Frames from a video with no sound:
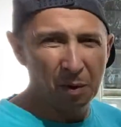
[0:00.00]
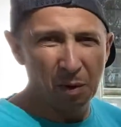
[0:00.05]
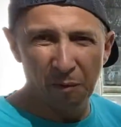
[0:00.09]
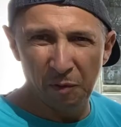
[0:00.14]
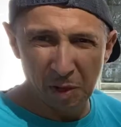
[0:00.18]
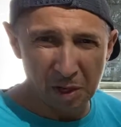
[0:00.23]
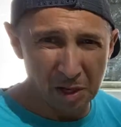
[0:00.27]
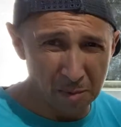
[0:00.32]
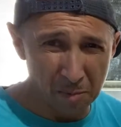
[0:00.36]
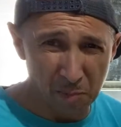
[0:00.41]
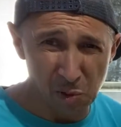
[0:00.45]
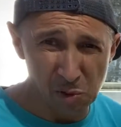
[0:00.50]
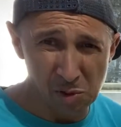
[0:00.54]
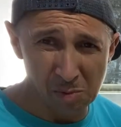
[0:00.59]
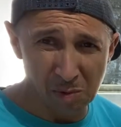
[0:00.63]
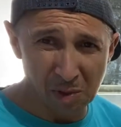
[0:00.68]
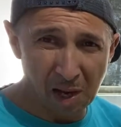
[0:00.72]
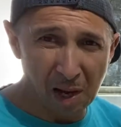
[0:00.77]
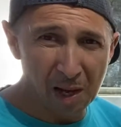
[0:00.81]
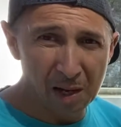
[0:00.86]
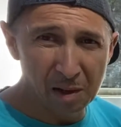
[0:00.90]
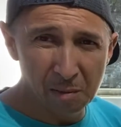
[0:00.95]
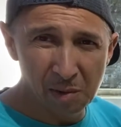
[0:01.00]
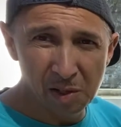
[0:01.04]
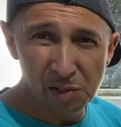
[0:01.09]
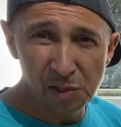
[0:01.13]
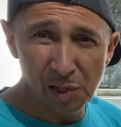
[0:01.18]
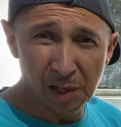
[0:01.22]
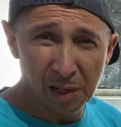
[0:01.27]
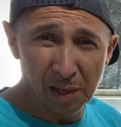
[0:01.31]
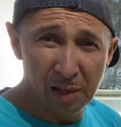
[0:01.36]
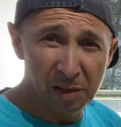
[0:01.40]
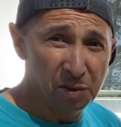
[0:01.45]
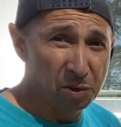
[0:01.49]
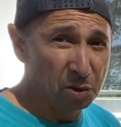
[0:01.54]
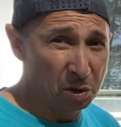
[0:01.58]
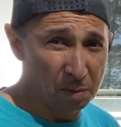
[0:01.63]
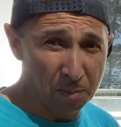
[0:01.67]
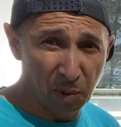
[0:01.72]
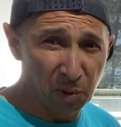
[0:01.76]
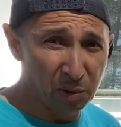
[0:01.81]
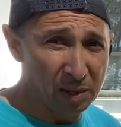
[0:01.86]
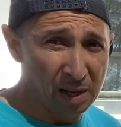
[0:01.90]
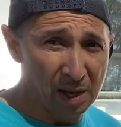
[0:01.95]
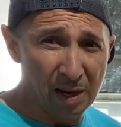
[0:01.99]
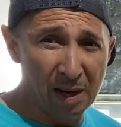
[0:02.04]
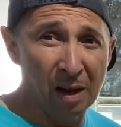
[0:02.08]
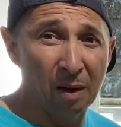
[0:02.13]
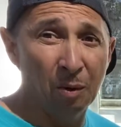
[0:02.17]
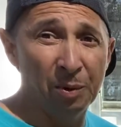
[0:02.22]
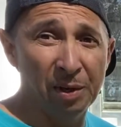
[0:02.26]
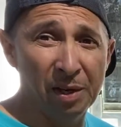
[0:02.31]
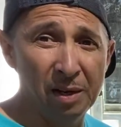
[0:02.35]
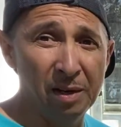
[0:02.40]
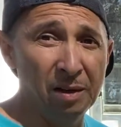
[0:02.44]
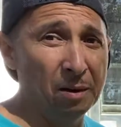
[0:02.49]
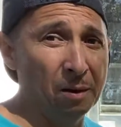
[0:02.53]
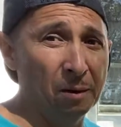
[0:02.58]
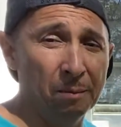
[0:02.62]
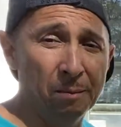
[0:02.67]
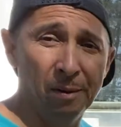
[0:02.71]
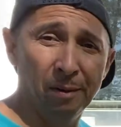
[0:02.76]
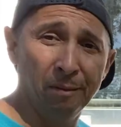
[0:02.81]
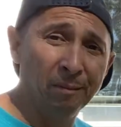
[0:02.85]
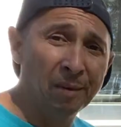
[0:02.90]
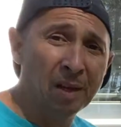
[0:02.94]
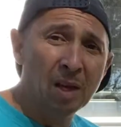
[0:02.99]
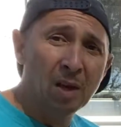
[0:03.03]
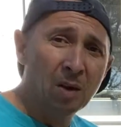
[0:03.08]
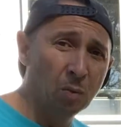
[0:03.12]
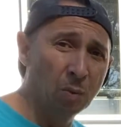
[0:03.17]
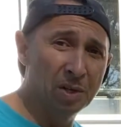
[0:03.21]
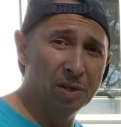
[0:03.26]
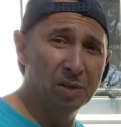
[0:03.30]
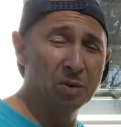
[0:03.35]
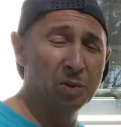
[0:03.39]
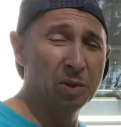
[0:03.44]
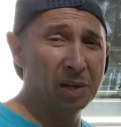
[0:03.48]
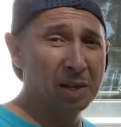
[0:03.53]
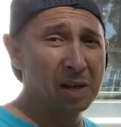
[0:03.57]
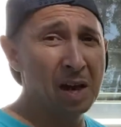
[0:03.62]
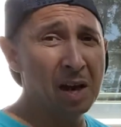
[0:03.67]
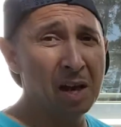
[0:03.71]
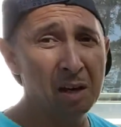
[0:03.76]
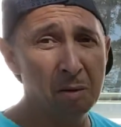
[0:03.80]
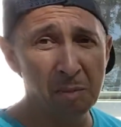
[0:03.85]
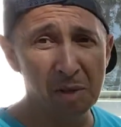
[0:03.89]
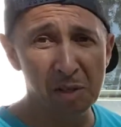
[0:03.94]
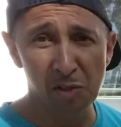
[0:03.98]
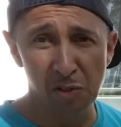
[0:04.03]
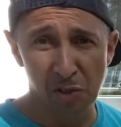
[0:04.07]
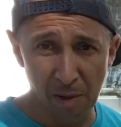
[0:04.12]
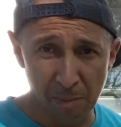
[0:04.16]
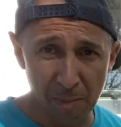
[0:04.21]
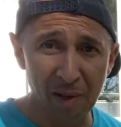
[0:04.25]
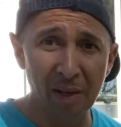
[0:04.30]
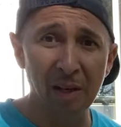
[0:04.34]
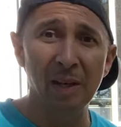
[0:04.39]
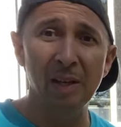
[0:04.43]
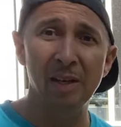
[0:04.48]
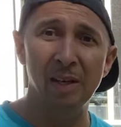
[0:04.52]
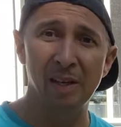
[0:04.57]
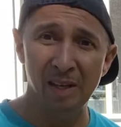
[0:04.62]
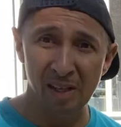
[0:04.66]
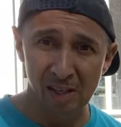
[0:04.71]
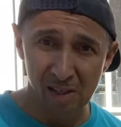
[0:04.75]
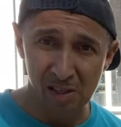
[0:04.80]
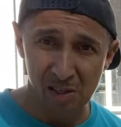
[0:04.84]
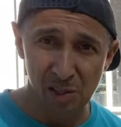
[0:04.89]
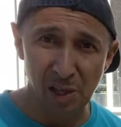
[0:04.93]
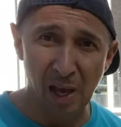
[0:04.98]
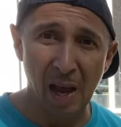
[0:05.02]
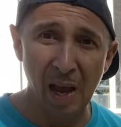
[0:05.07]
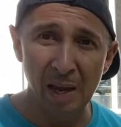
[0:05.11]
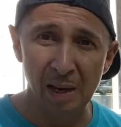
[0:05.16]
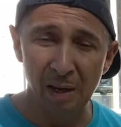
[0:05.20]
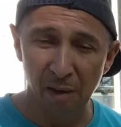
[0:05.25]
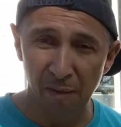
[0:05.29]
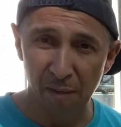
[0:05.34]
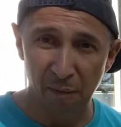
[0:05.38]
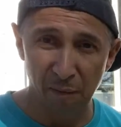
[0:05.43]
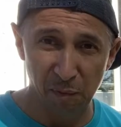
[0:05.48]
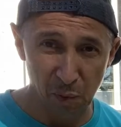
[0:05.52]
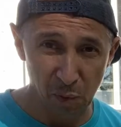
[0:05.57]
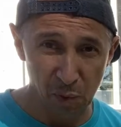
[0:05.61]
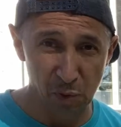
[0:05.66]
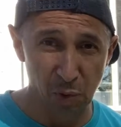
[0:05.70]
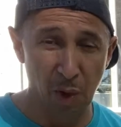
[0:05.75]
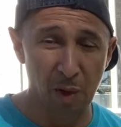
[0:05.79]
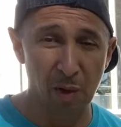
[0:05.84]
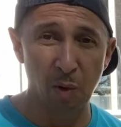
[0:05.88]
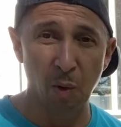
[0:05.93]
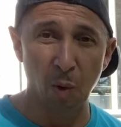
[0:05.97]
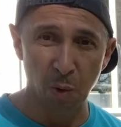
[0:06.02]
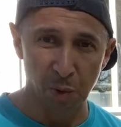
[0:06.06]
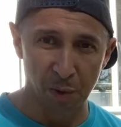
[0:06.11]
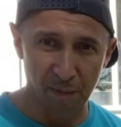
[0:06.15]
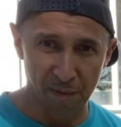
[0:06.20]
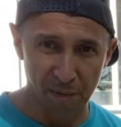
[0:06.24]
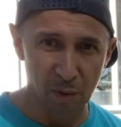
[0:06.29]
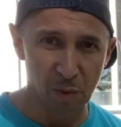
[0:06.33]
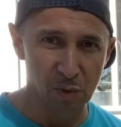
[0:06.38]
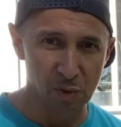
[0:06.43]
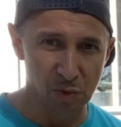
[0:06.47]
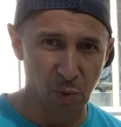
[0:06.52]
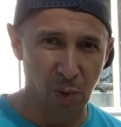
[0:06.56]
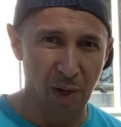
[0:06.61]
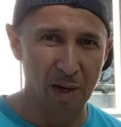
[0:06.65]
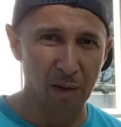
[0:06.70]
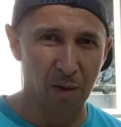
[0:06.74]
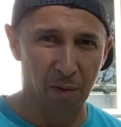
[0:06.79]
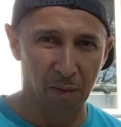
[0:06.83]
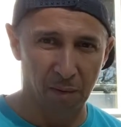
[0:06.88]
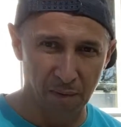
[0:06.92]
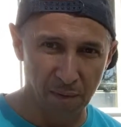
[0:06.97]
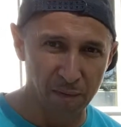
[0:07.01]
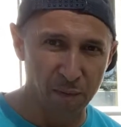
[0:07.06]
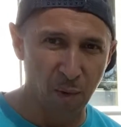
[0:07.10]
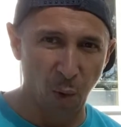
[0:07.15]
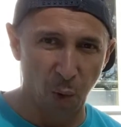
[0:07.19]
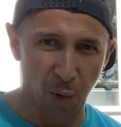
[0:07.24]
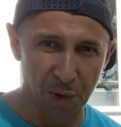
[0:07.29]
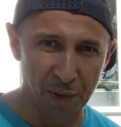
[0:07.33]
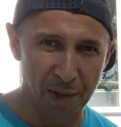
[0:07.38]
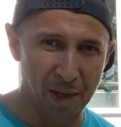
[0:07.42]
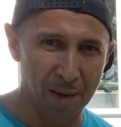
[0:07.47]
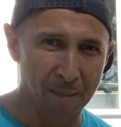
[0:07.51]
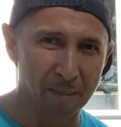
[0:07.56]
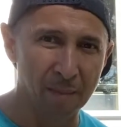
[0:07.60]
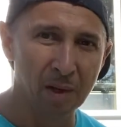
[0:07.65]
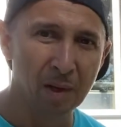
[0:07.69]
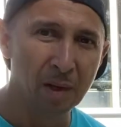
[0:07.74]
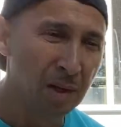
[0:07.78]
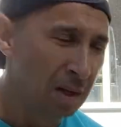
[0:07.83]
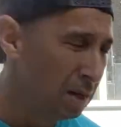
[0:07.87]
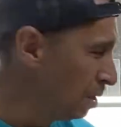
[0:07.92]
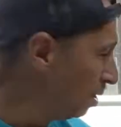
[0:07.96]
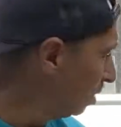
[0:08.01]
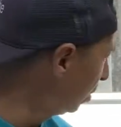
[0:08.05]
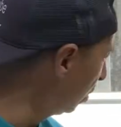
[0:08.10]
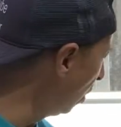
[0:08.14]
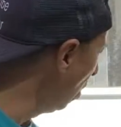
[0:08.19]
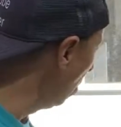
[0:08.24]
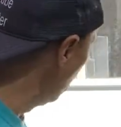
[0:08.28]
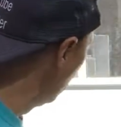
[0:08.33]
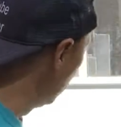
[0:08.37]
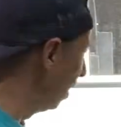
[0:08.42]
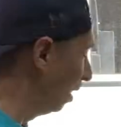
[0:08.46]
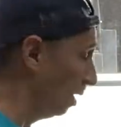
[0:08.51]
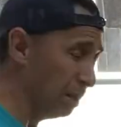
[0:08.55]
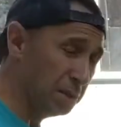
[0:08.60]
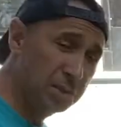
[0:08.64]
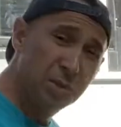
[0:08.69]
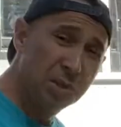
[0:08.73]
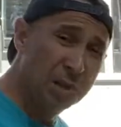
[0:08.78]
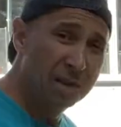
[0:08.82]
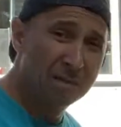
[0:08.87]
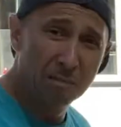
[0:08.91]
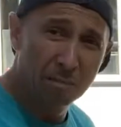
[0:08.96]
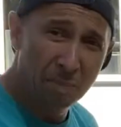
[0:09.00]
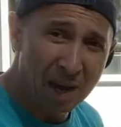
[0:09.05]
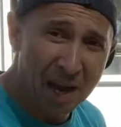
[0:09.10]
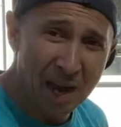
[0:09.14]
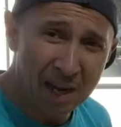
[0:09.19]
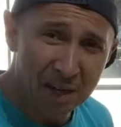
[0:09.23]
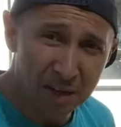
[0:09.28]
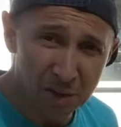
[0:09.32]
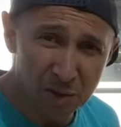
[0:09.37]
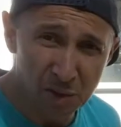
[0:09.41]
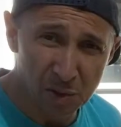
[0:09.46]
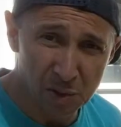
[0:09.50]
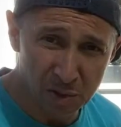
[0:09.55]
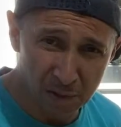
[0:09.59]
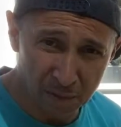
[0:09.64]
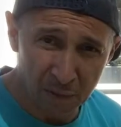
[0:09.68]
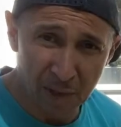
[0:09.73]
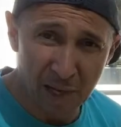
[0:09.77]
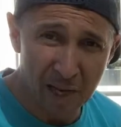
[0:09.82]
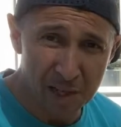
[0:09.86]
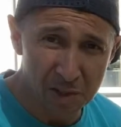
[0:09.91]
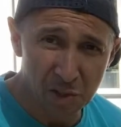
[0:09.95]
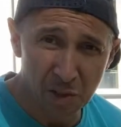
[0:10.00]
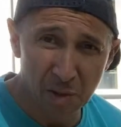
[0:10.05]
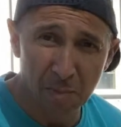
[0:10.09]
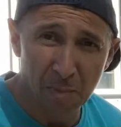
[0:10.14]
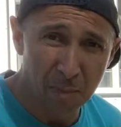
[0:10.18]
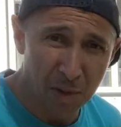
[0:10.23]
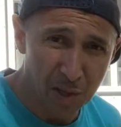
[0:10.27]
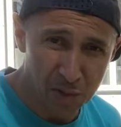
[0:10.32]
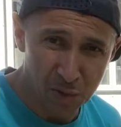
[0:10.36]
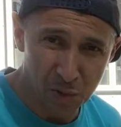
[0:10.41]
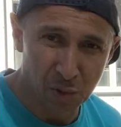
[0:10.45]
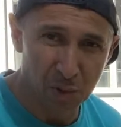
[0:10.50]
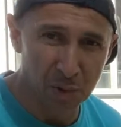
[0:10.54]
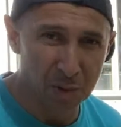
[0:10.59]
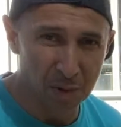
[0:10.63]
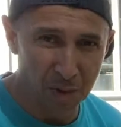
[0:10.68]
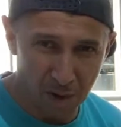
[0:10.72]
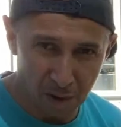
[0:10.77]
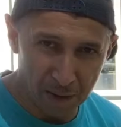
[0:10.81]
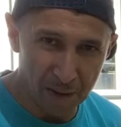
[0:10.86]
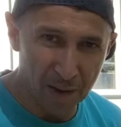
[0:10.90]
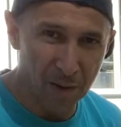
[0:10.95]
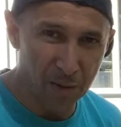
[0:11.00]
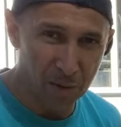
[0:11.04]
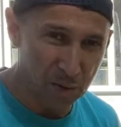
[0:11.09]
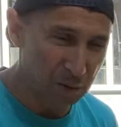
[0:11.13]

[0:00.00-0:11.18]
if you're gonna put some condiments, I guess you could put that out here. But we do the condiments typically inside of the food truck or the food trailer for them. So unless you give them packages of ketchup, mustard, and all the other